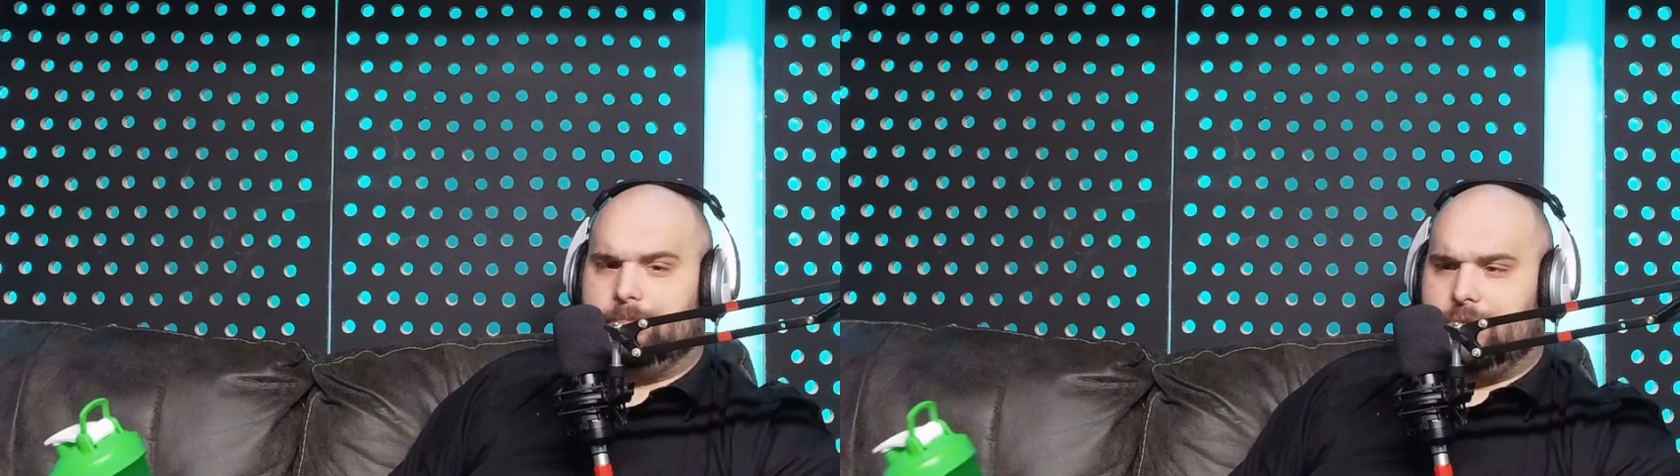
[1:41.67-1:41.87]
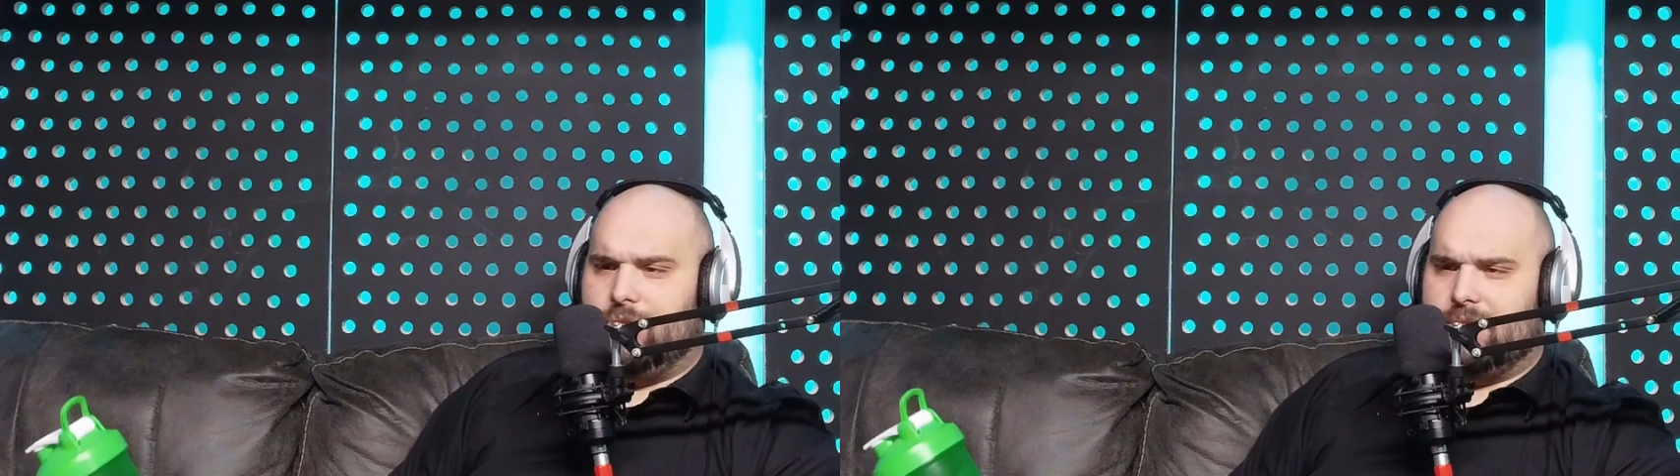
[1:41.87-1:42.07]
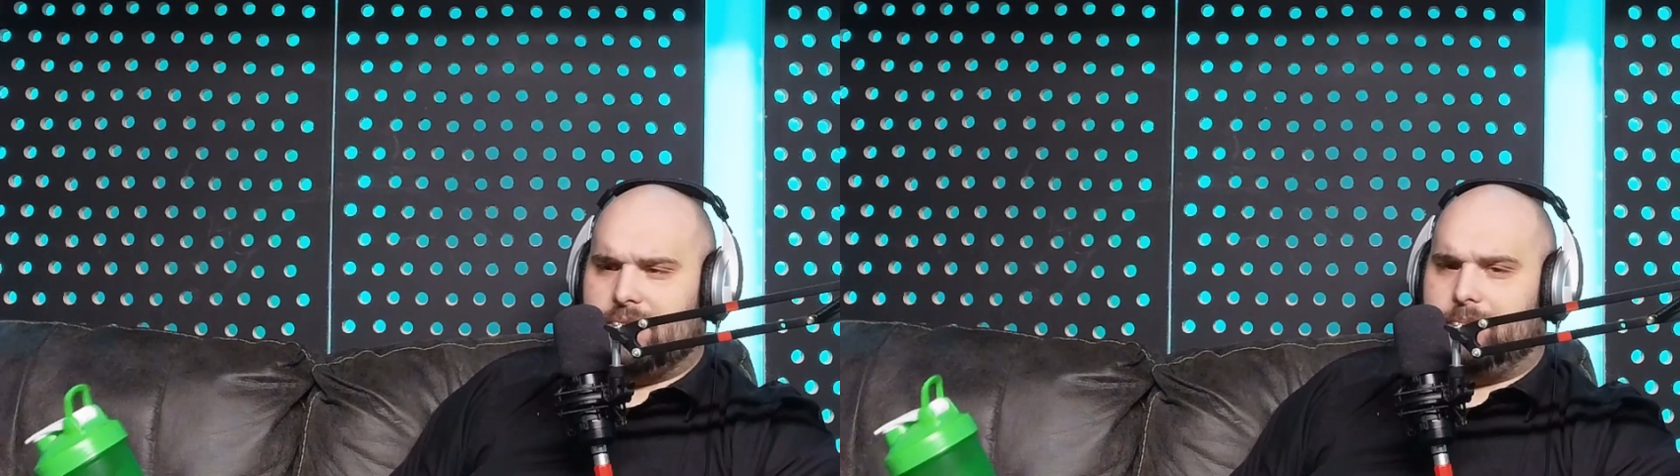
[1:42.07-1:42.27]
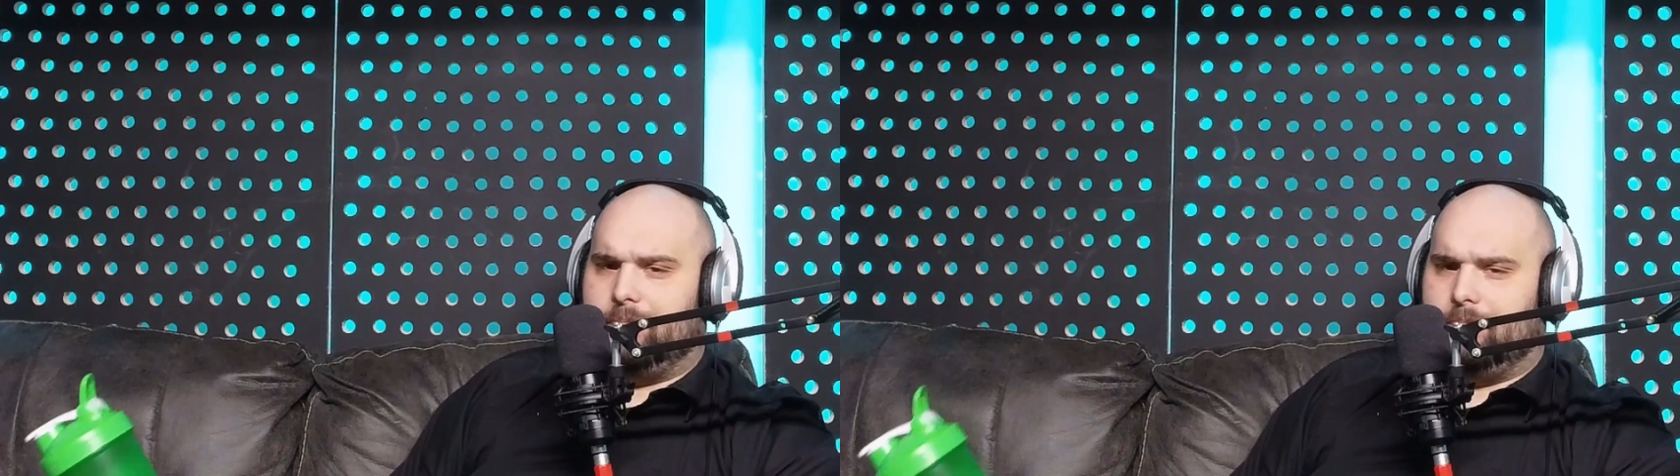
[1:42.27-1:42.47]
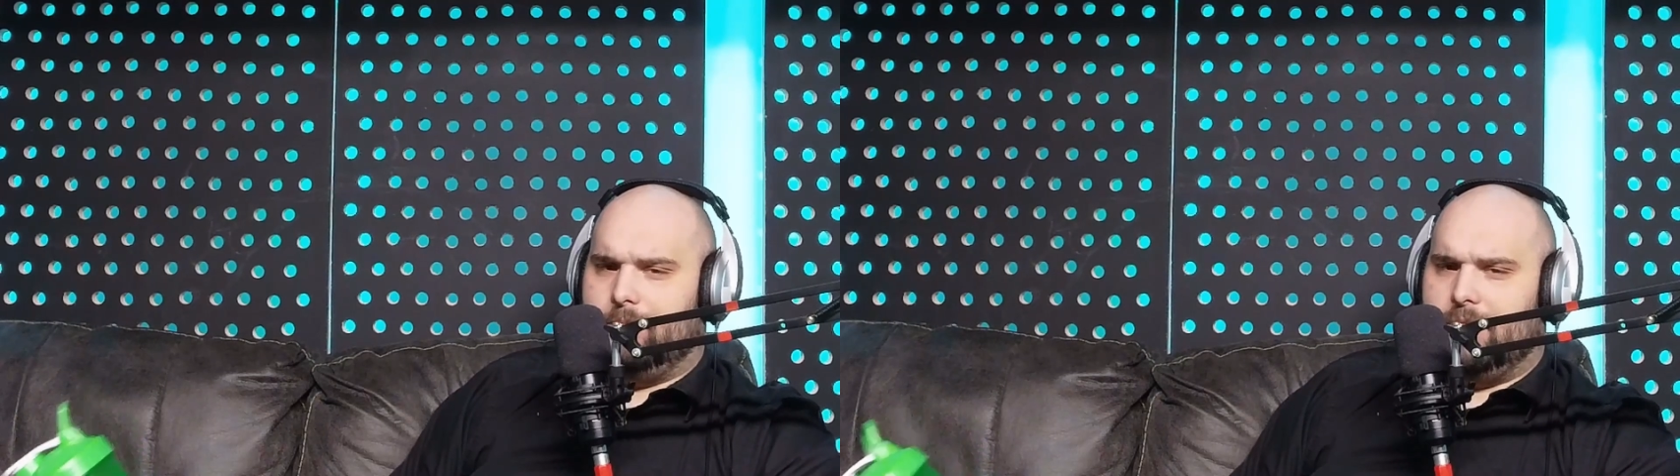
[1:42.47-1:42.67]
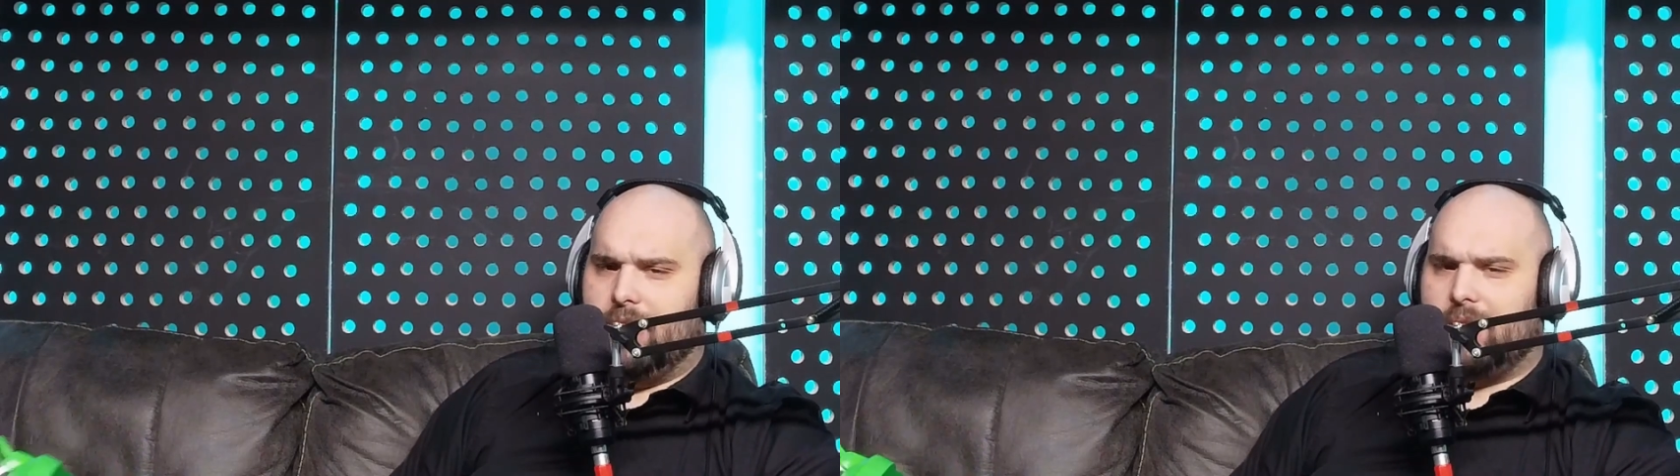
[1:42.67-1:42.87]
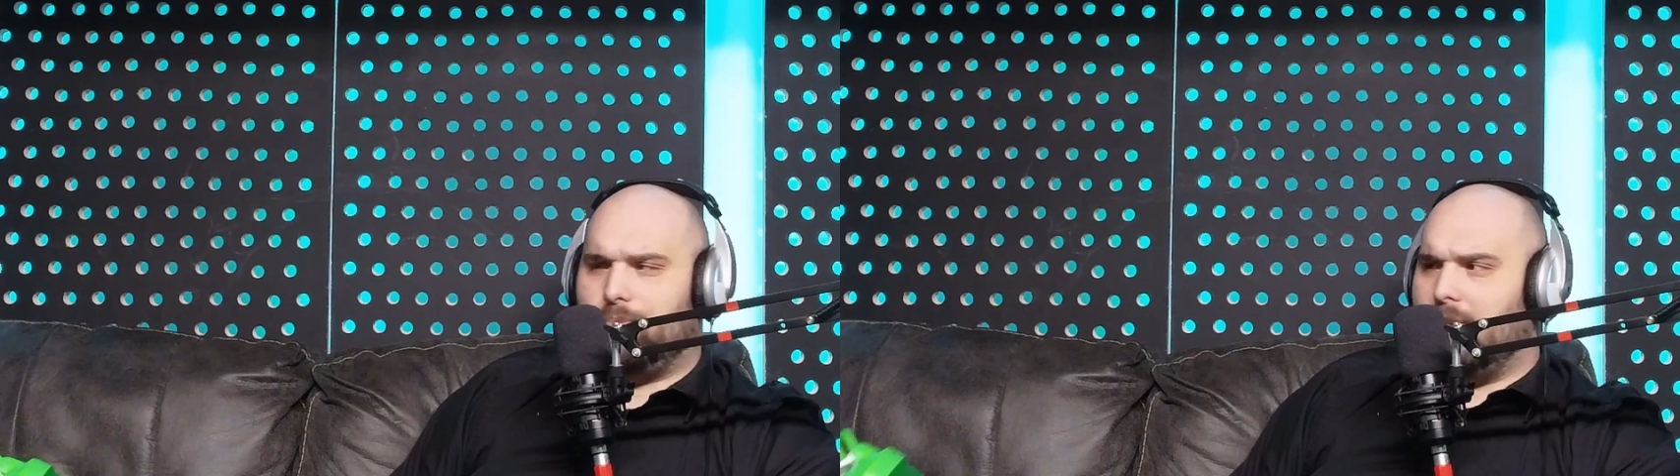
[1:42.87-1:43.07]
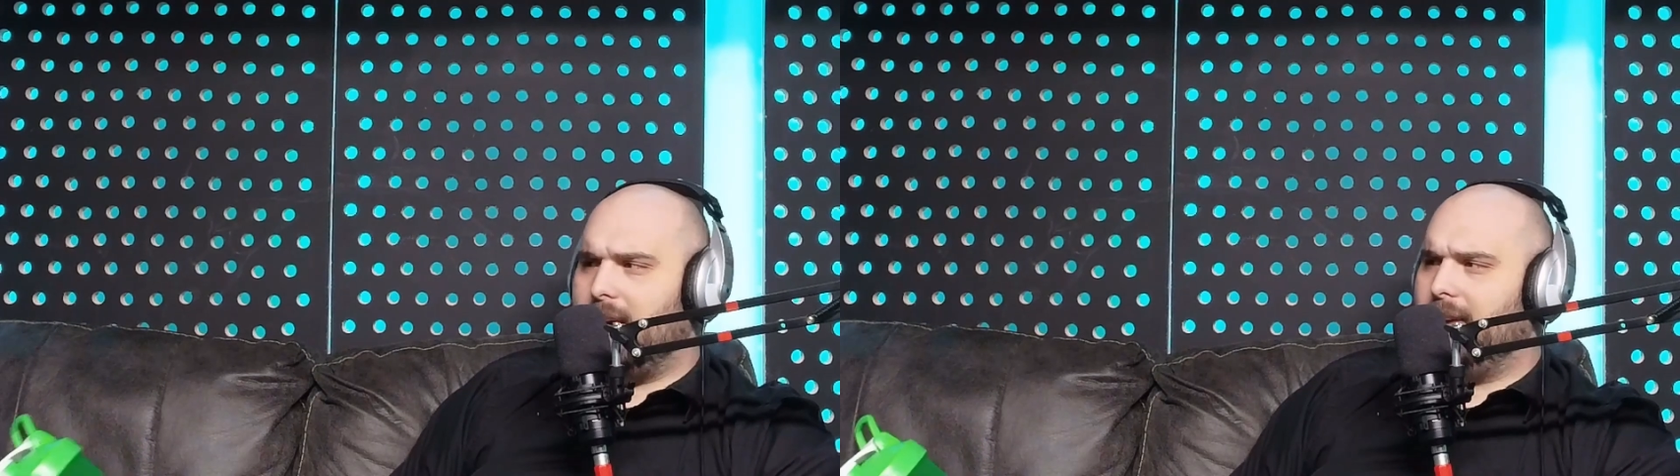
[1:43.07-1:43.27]
just gut
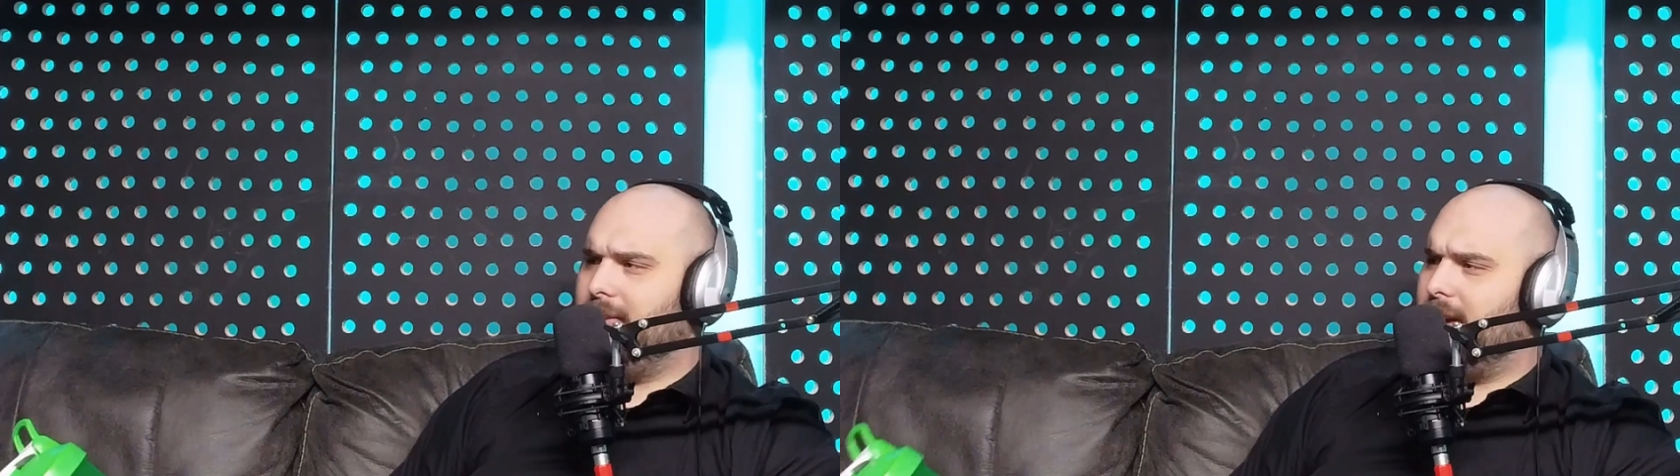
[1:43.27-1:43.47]
rot.